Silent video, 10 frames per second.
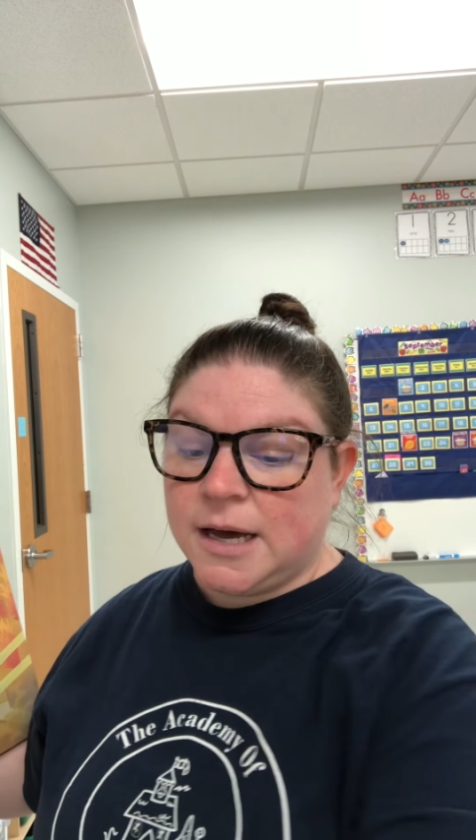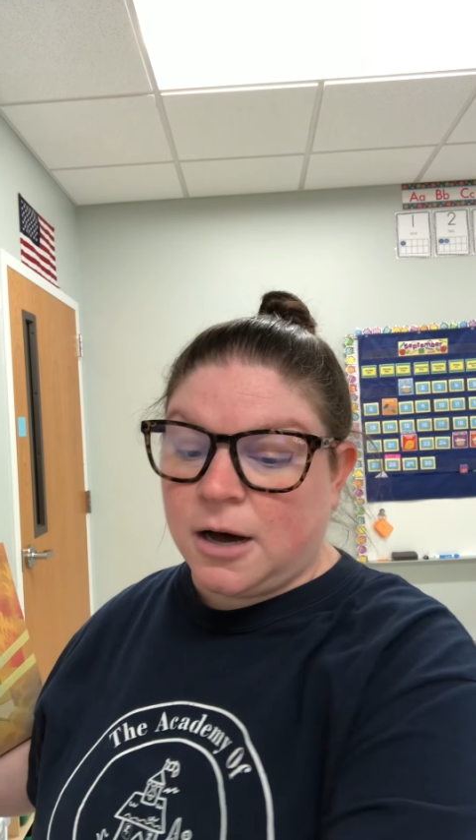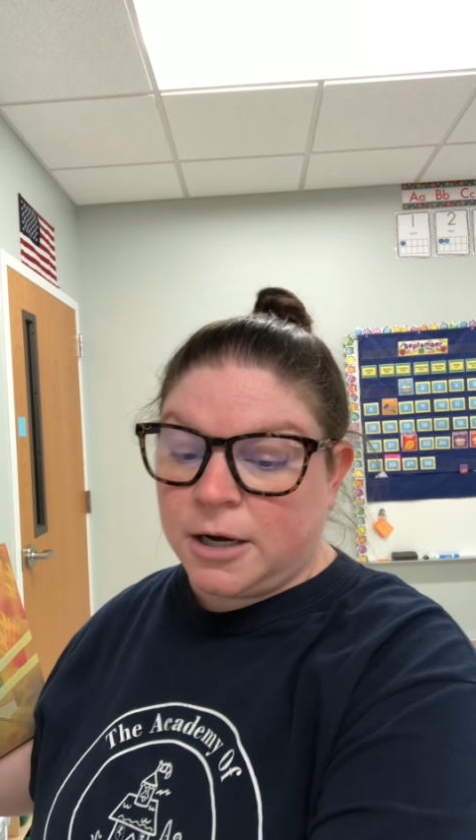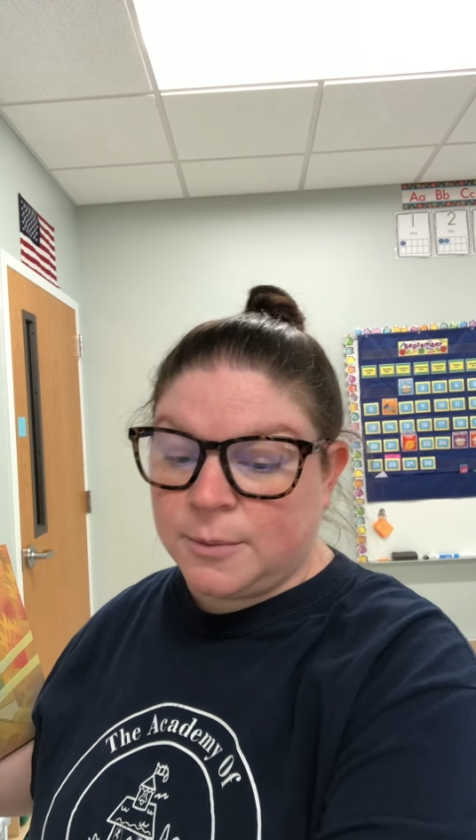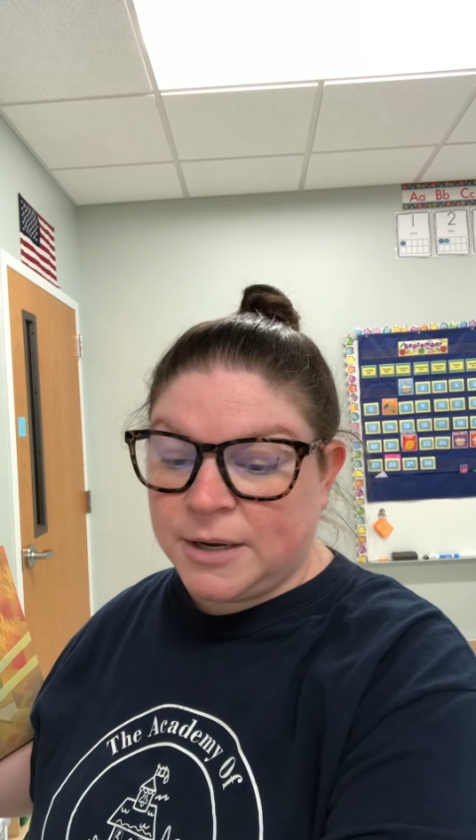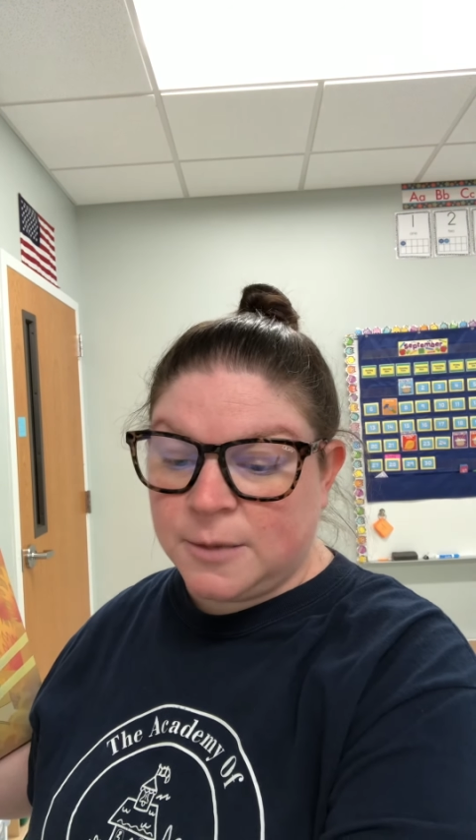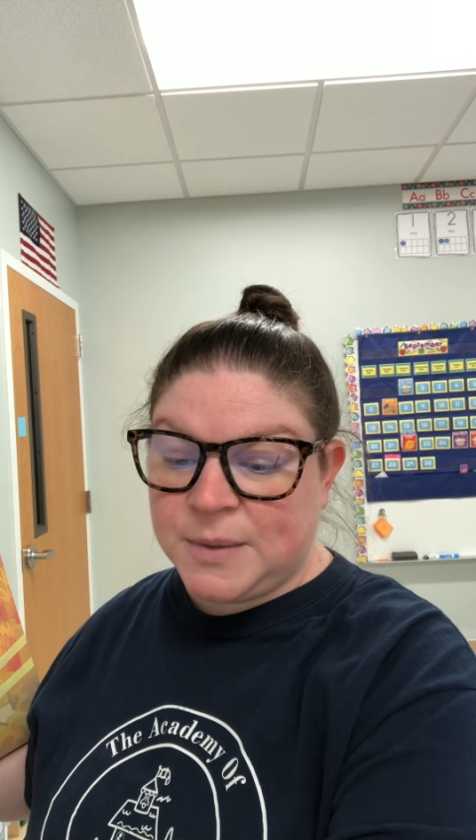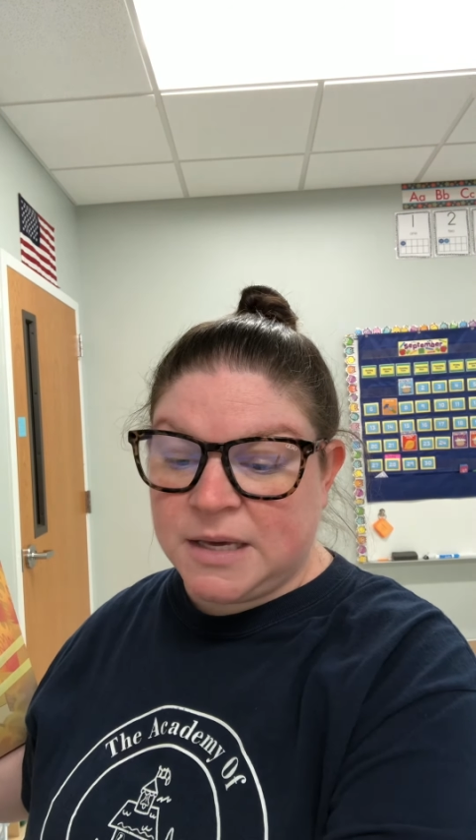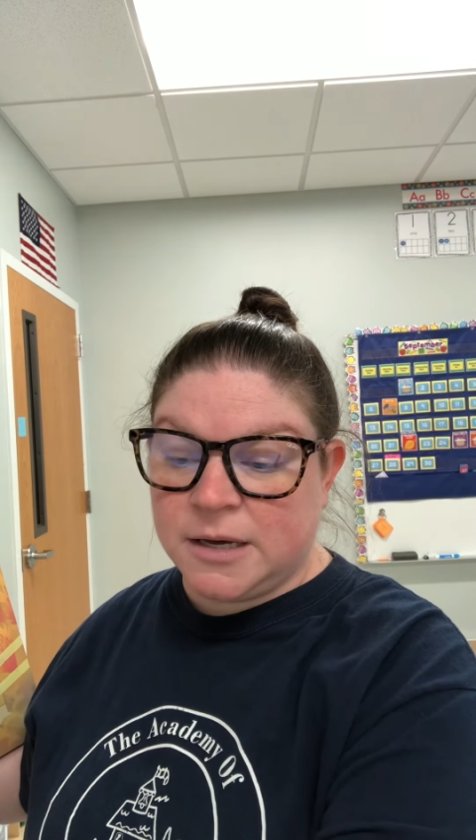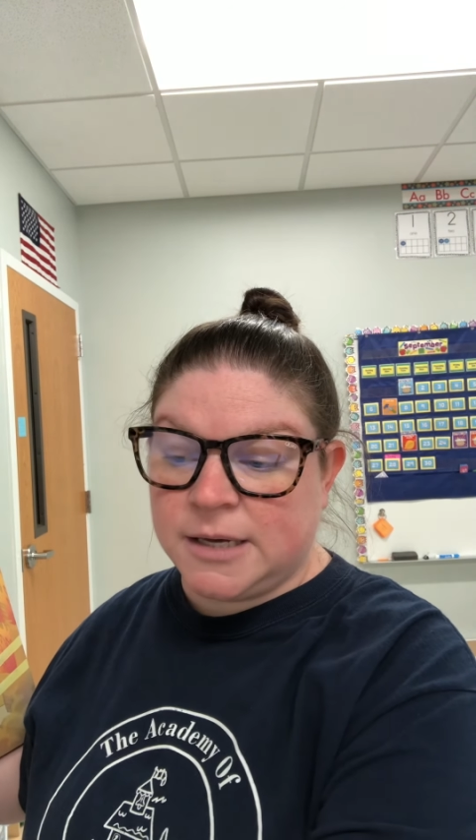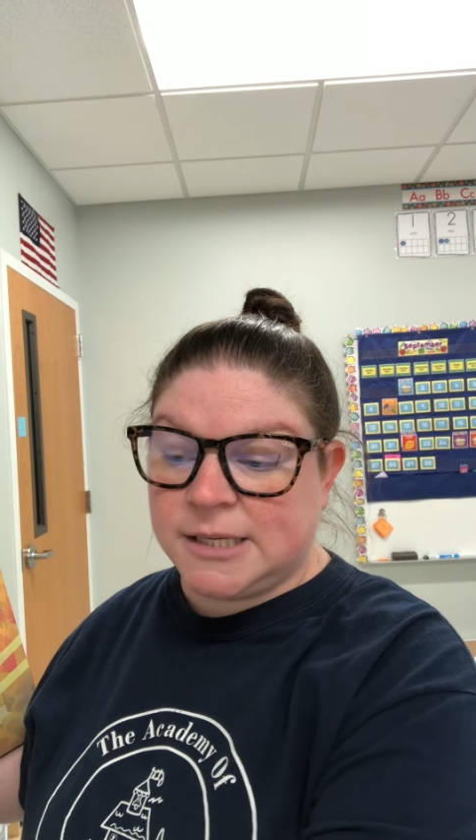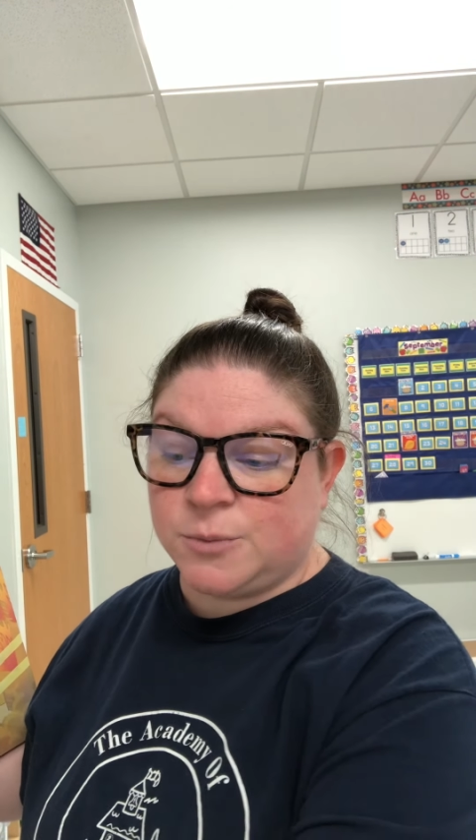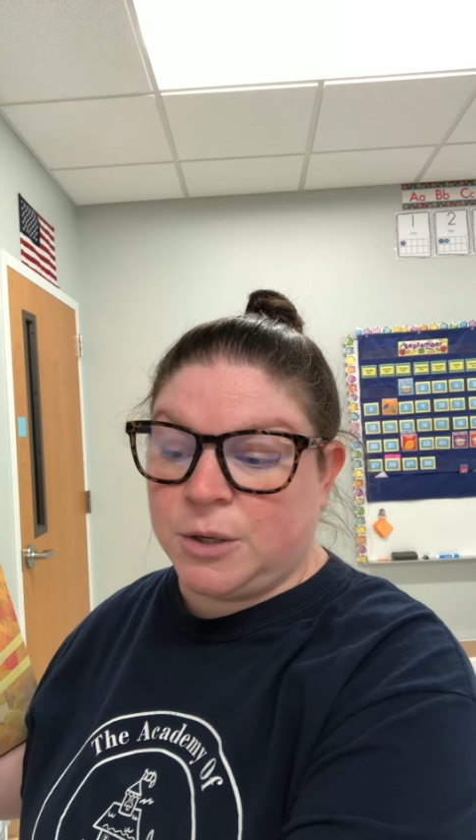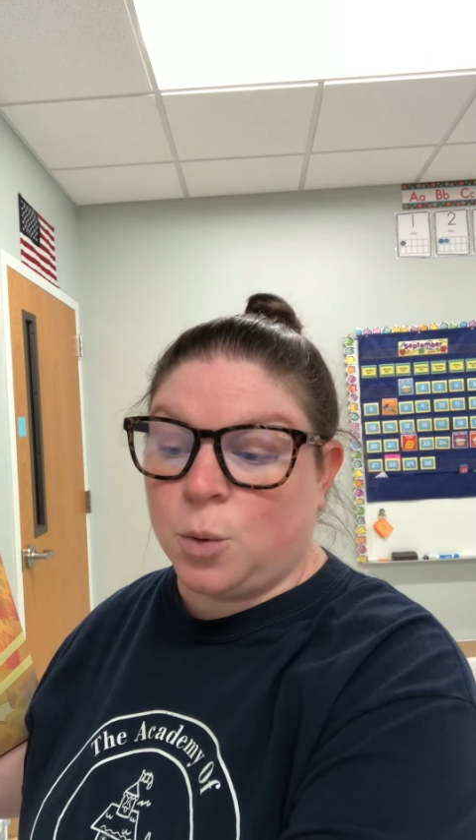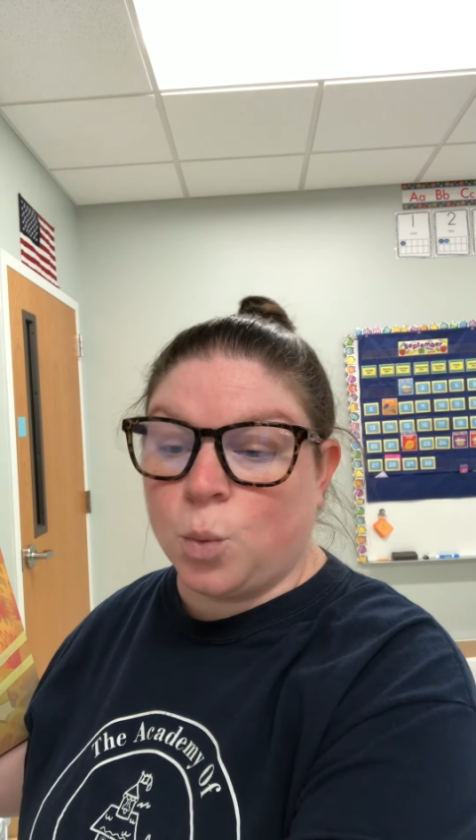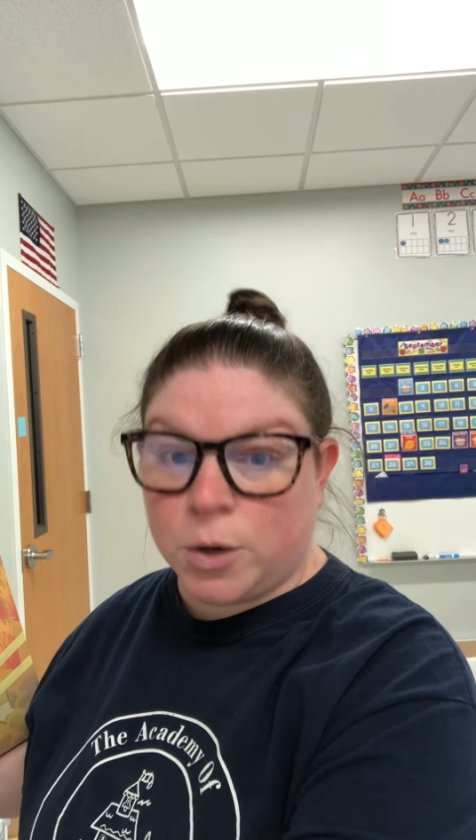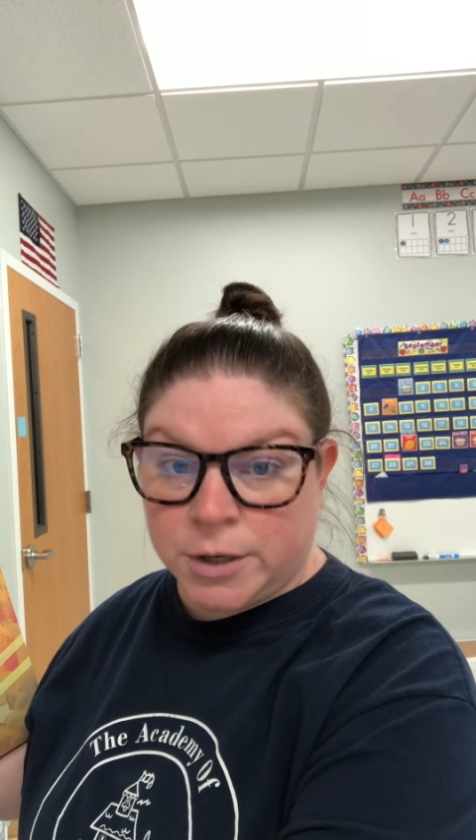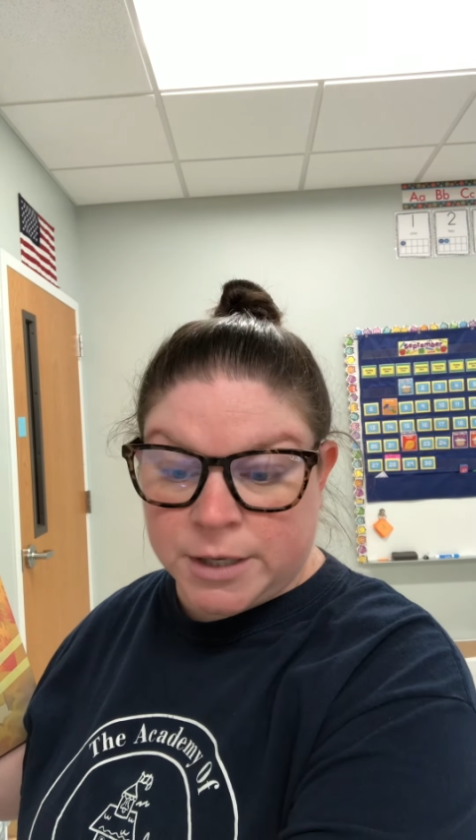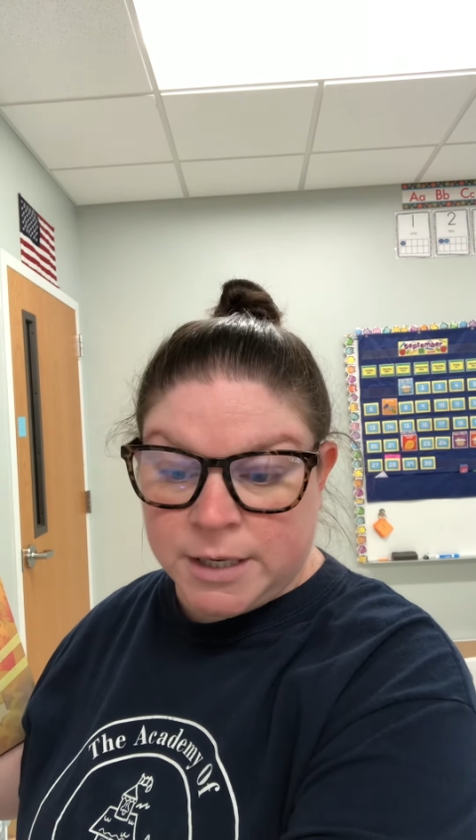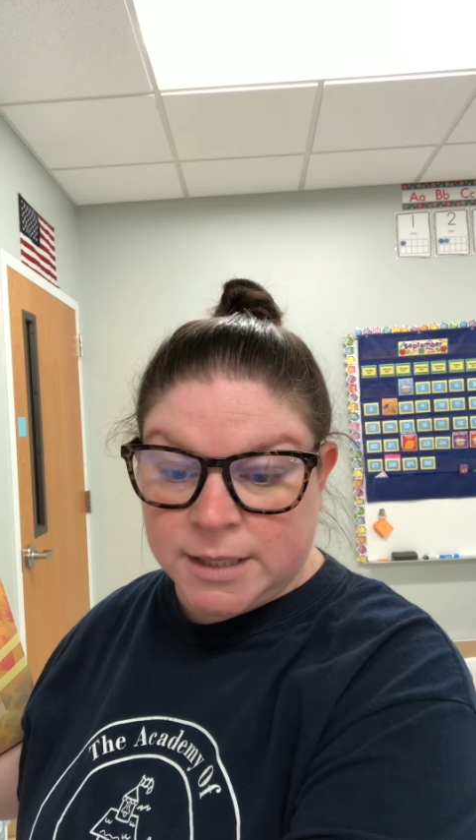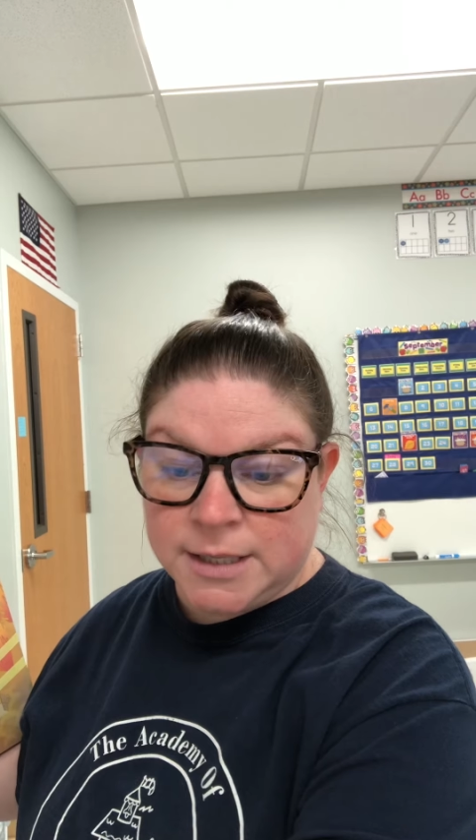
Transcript: Onomatopoeia is when a word